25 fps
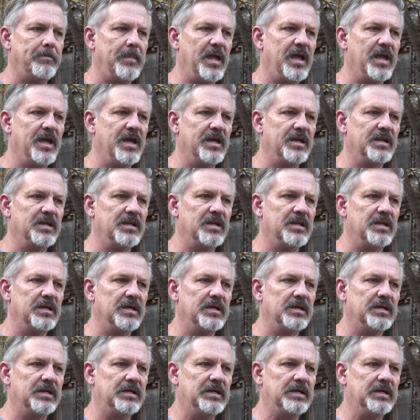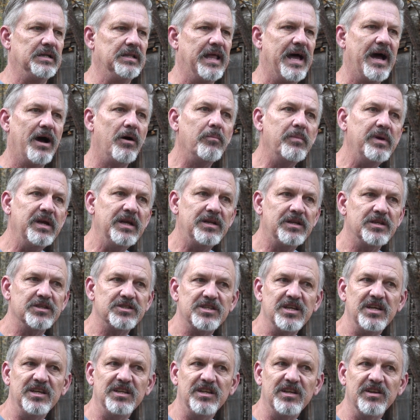and allow me to
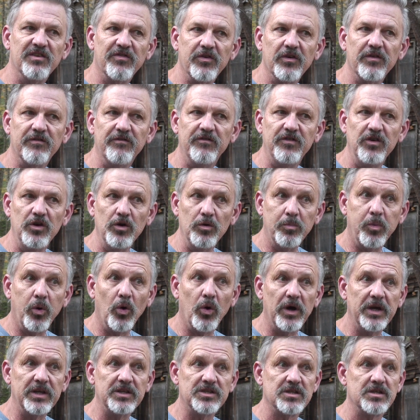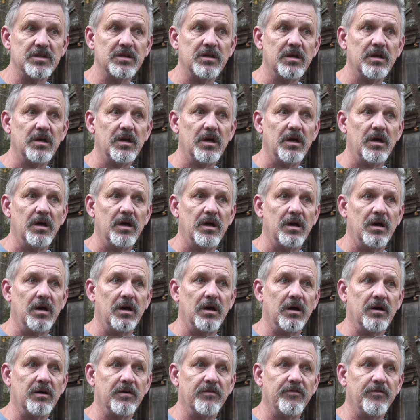see different viewpoints
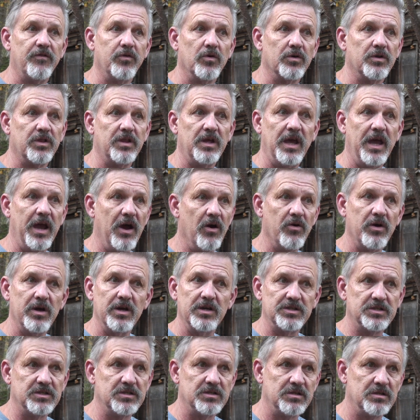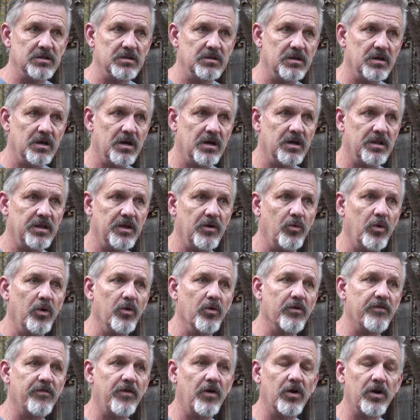for the areas that we
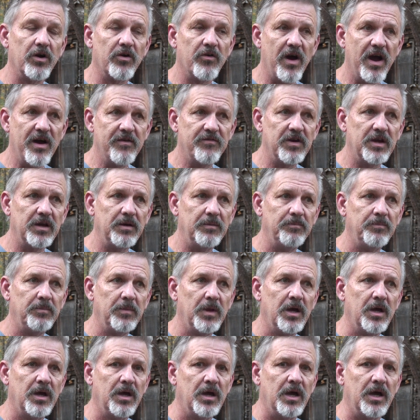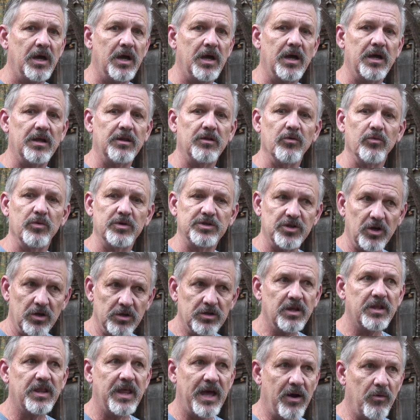were photographing. And the
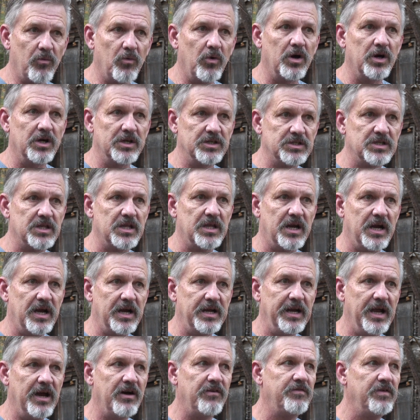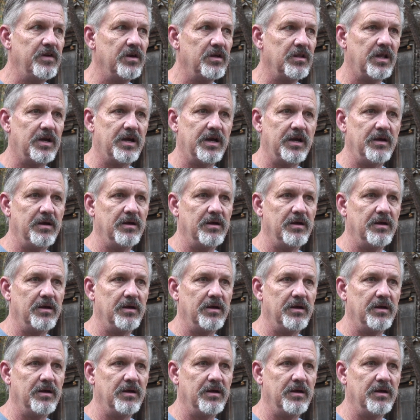result of that was that I now feel I